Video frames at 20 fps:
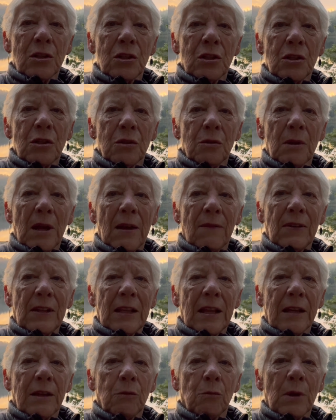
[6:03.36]
to have a
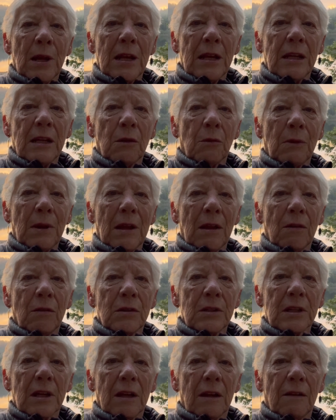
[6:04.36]
light rain
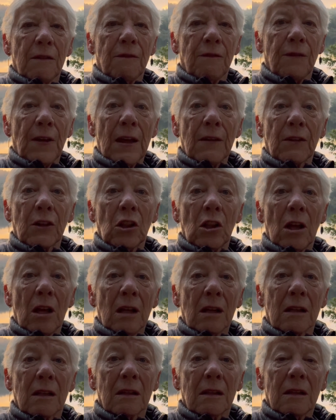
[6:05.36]
around 5 o'clock
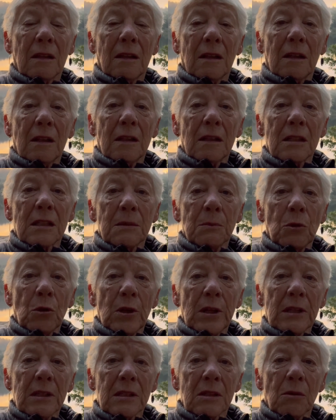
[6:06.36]
this
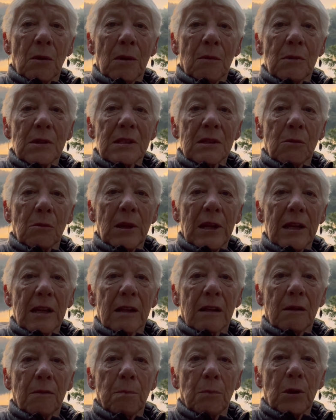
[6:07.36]
morning, so I was
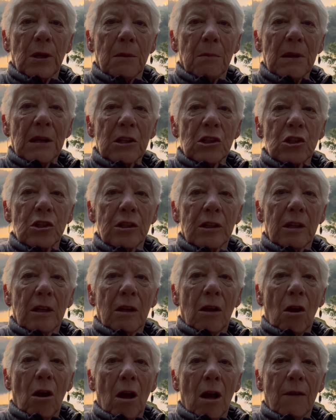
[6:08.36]
awake pretty much
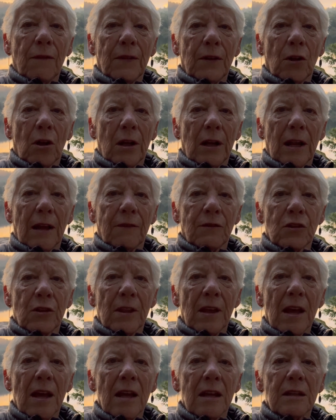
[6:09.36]
off and on after
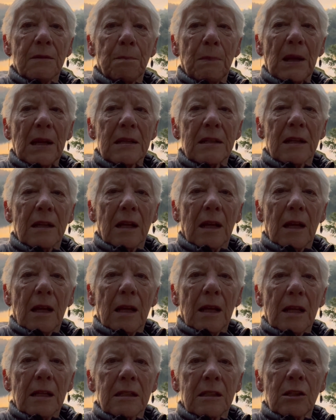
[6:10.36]
that. But
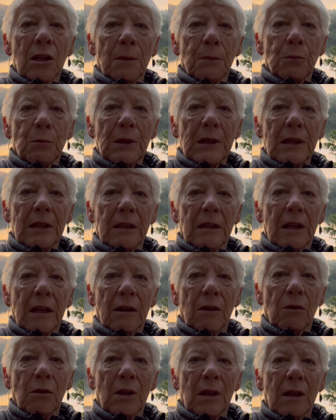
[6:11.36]
it stopped raining
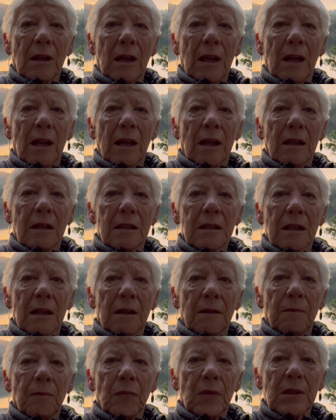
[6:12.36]
now, and
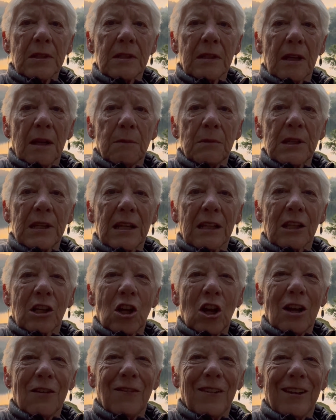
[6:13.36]
it's time to get the
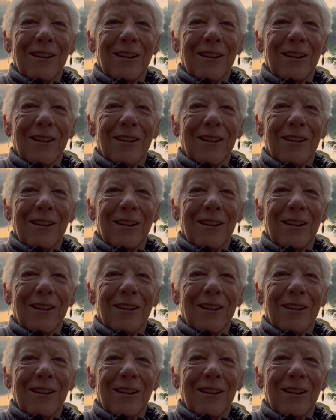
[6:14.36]
coffee